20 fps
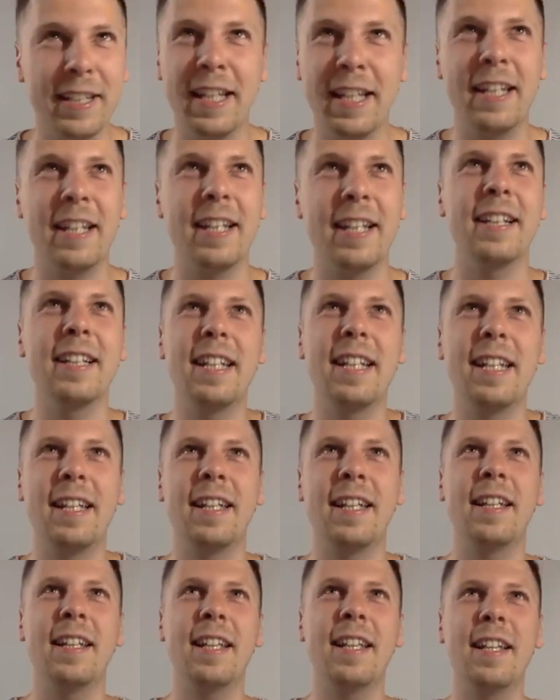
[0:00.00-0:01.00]

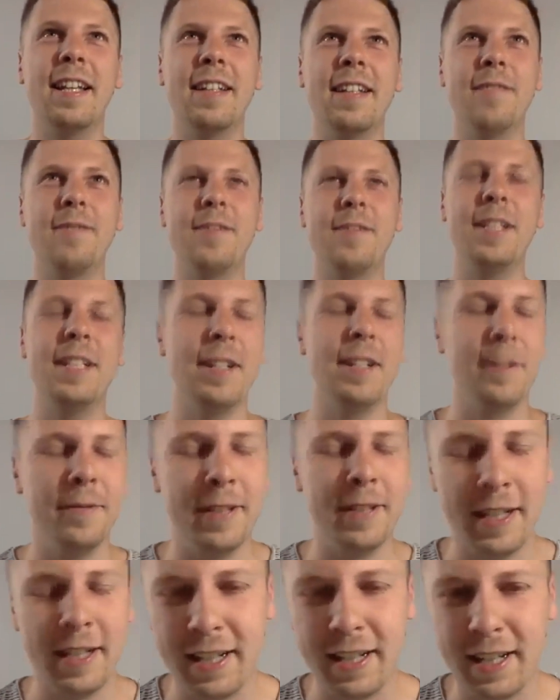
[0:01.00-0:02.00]
he had a video
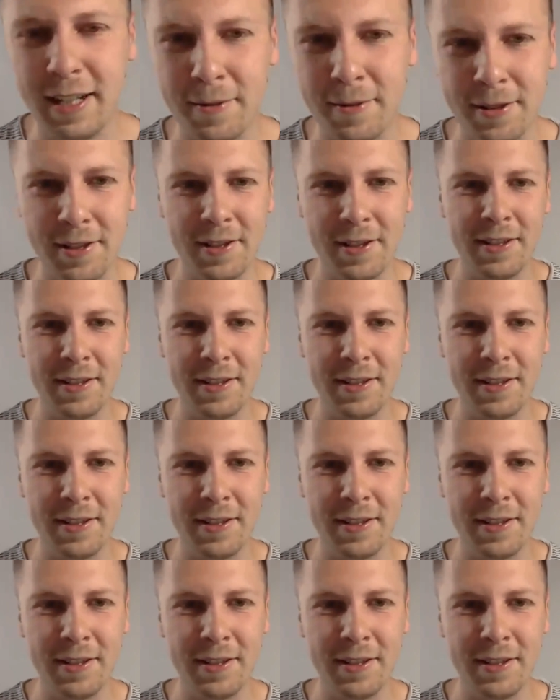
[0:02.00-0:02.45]
where he was